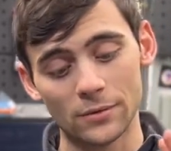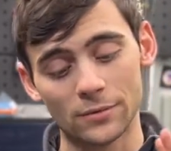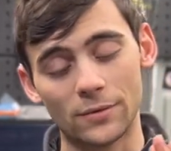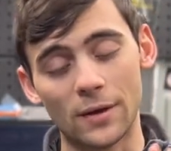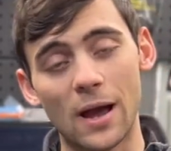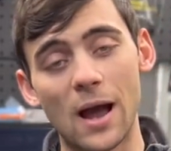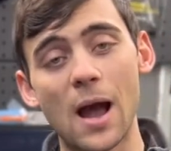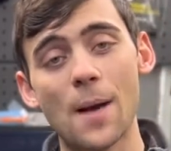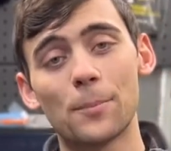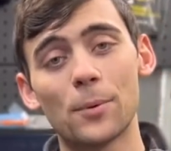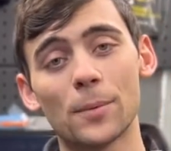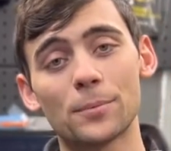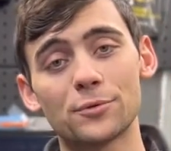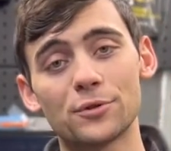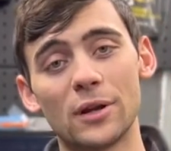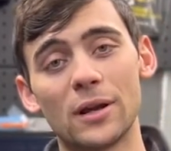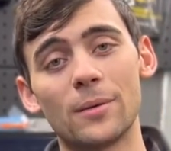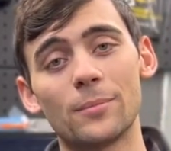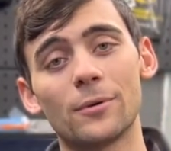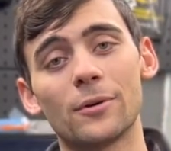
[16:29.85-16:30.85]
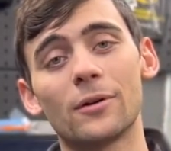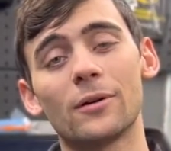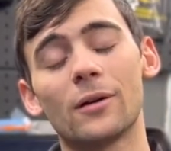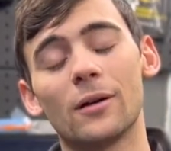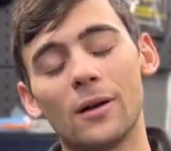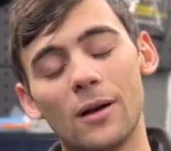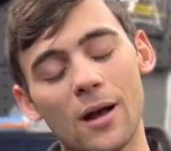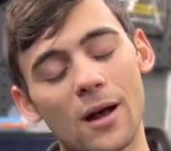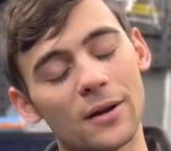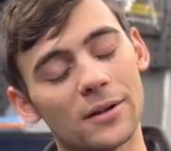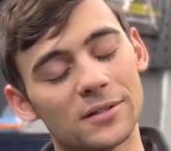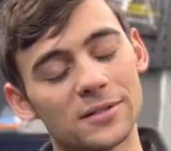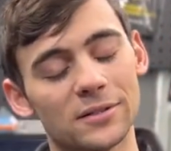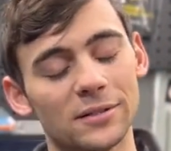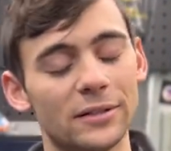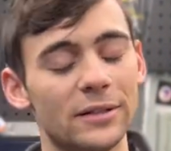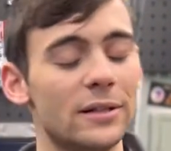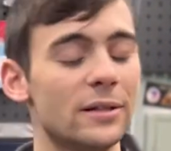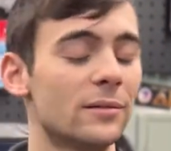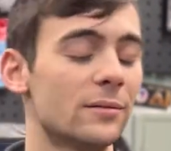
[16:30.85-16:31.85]
The hop-up chamber,
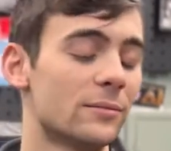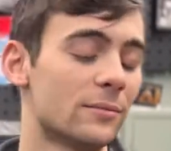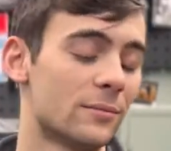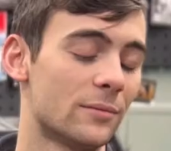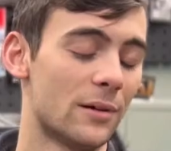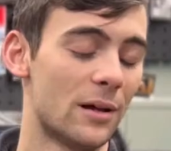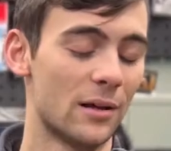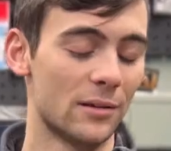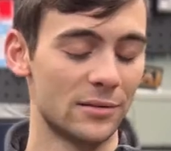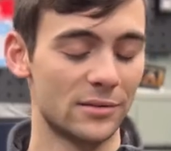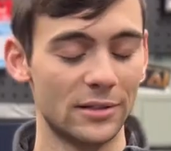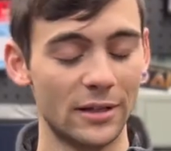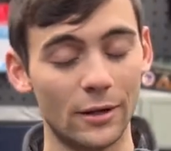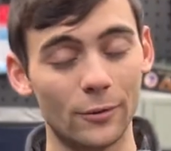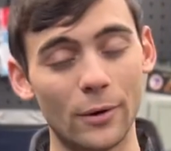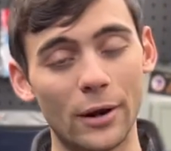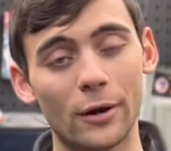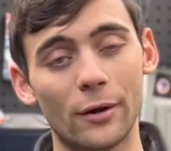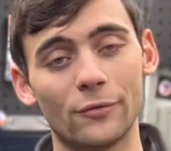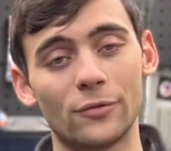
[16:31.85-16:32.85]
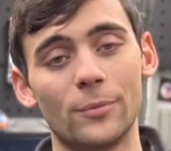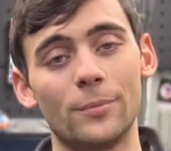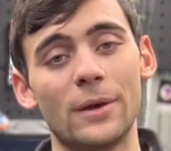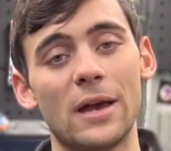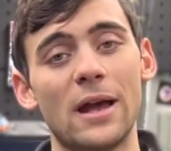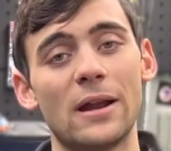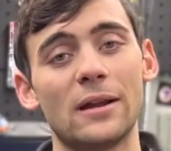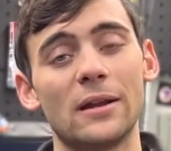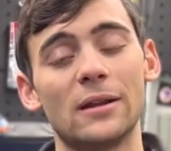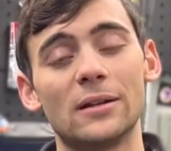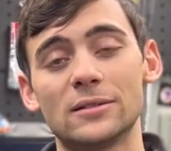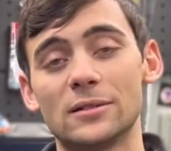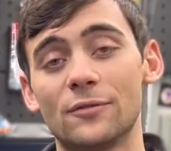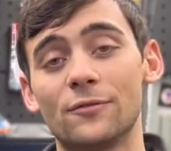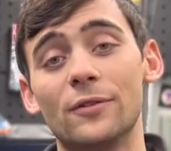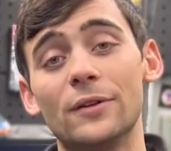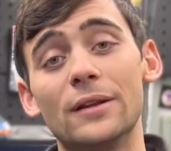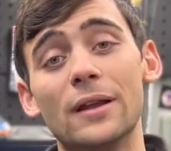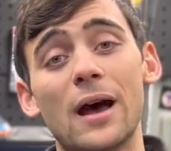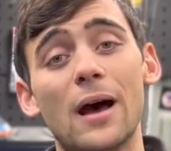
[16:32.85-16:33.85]
honestly, I'll say it right off the bat, it is a
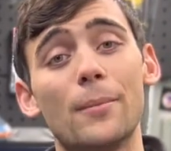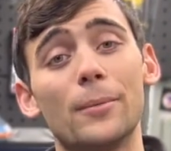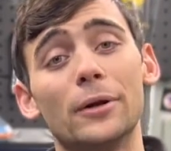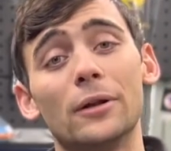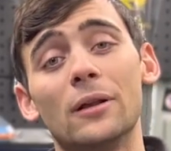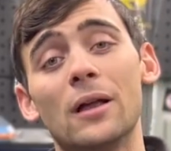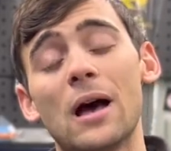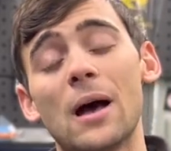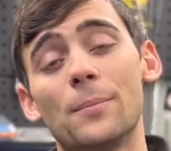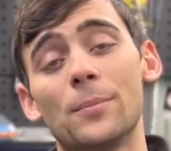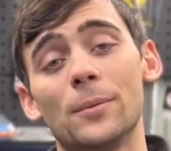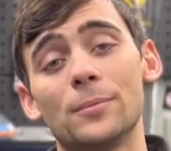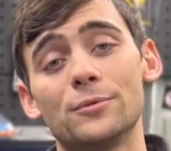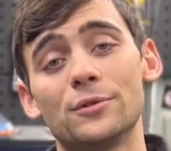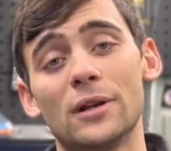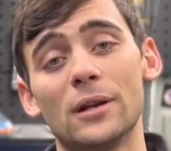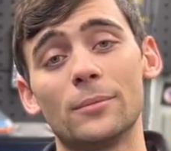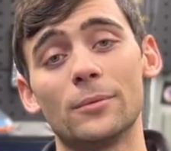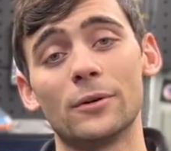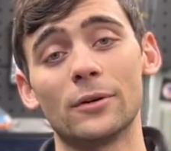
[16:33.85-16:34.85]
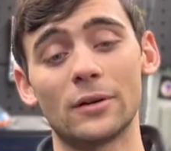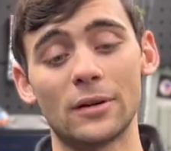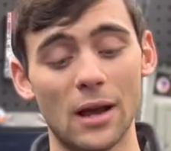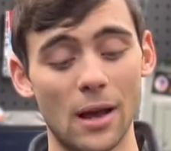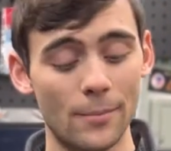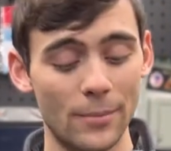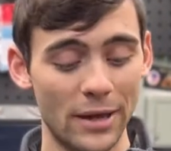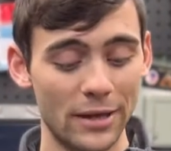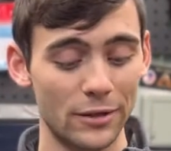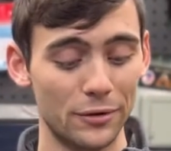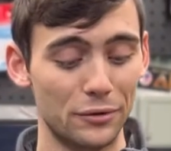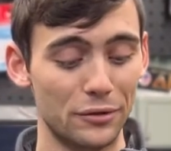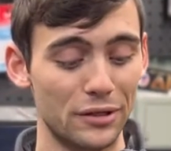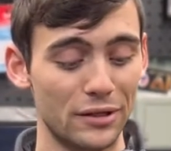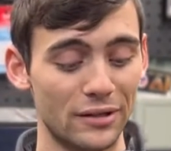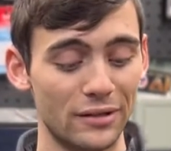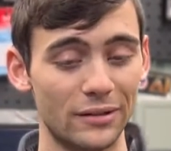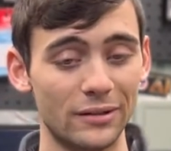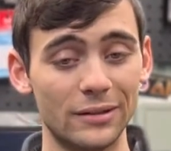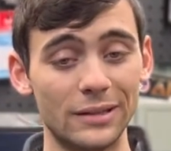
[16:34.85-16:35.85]
phenomenal hop-up chamber. Combat
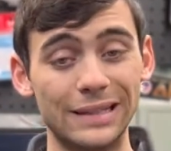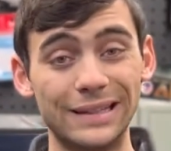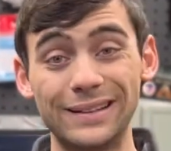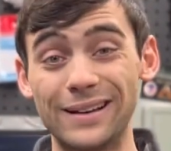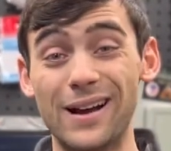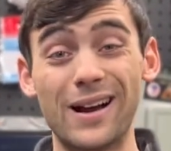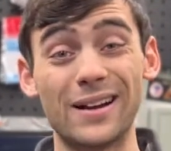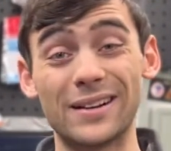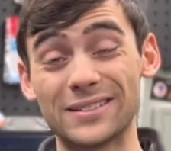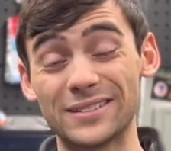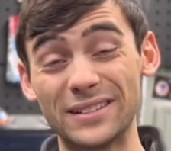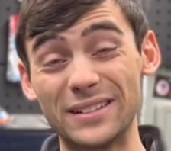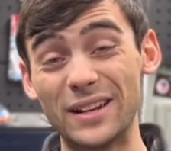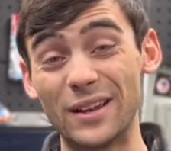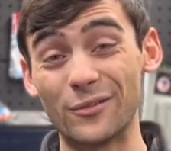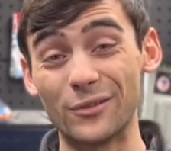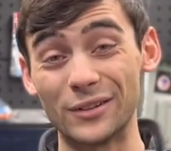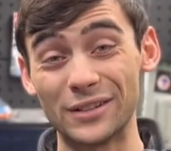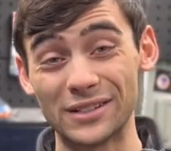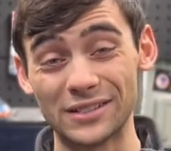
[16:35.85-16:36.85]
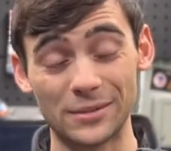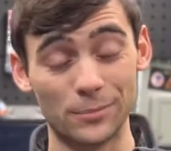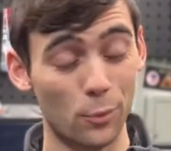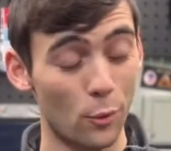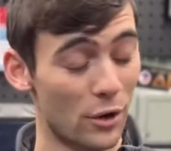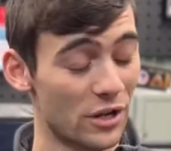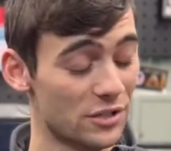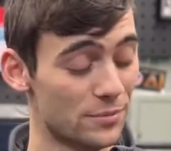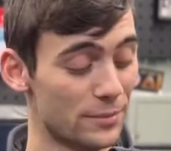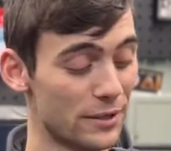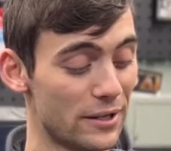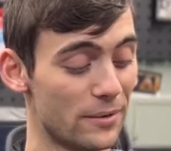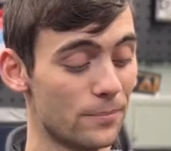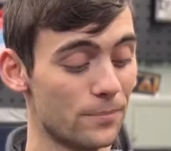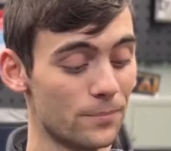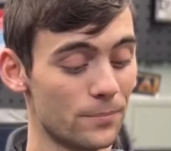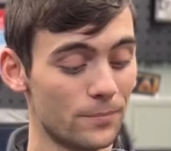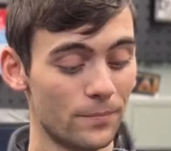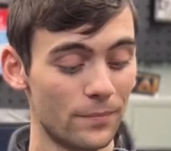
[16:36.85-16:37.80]
Union honestly never disappoints me.